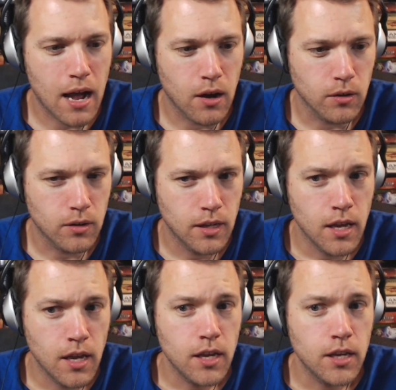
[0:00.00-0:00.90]
Wow.
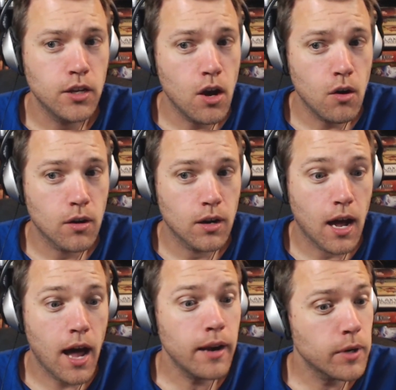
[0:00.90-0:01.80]
You
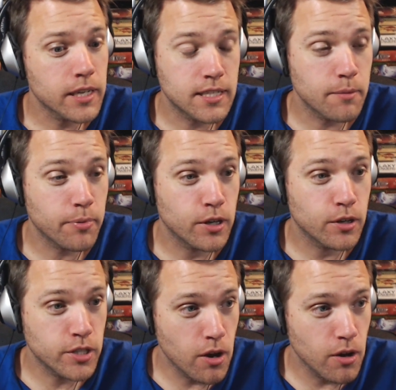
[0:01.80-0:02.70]
know, I don't want to step
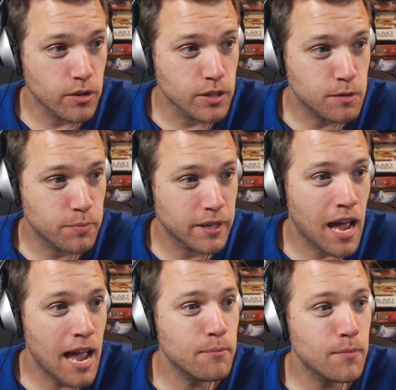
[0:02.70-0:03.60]
on your toes,
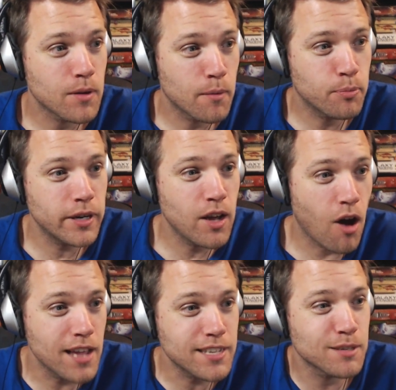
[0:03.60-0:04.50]
but I'm a
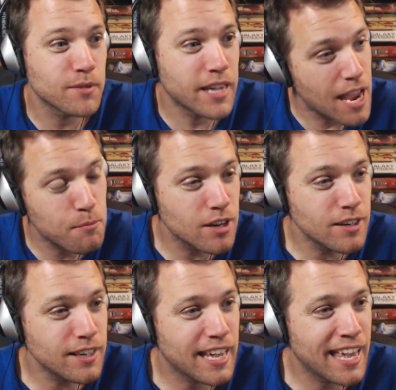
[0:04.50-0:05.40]
pretty awesome
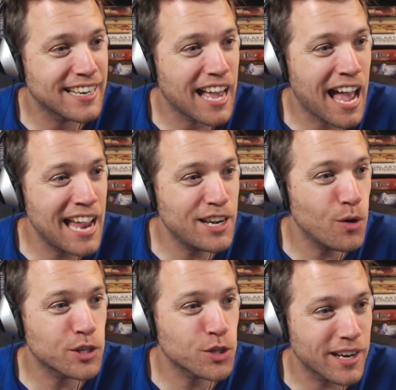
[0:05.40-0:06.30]
gamer, and
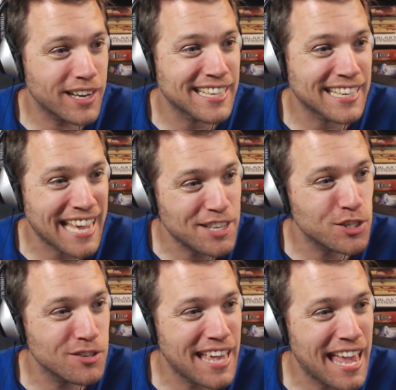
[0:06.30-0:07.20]
I know a trick to
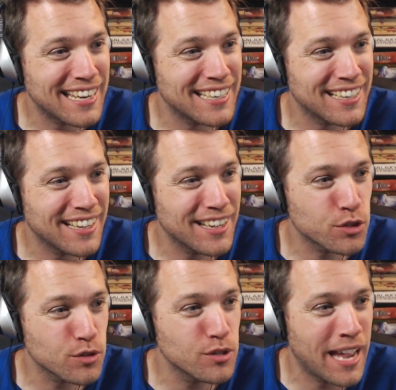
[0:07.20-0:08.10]
get you that
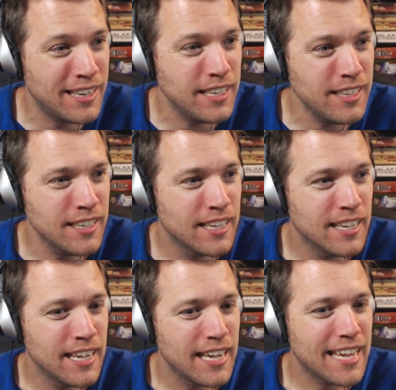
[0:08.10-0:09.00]
true ending.
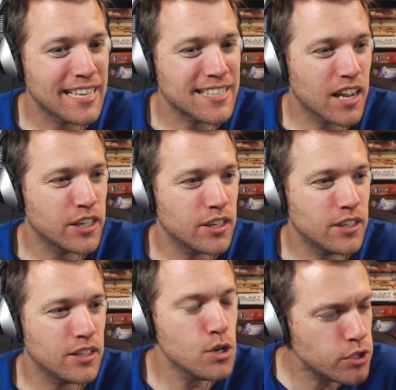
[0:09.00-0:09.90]
It's
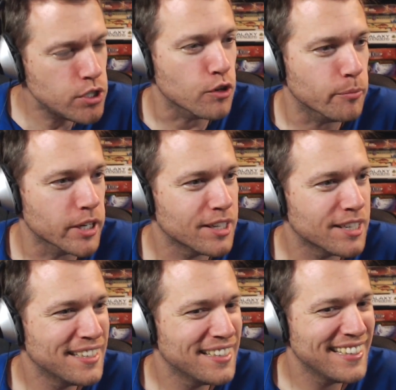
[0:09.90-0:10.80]
on
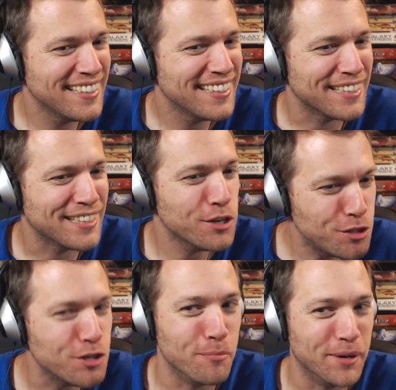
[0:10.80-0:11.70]
YouTube.
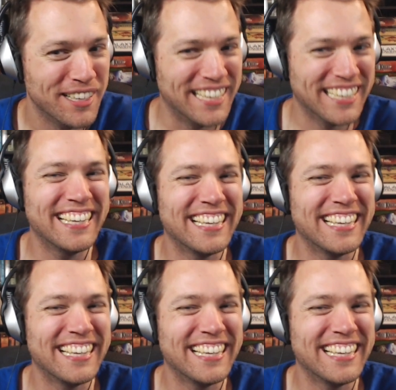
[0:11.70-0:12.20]
YouTube.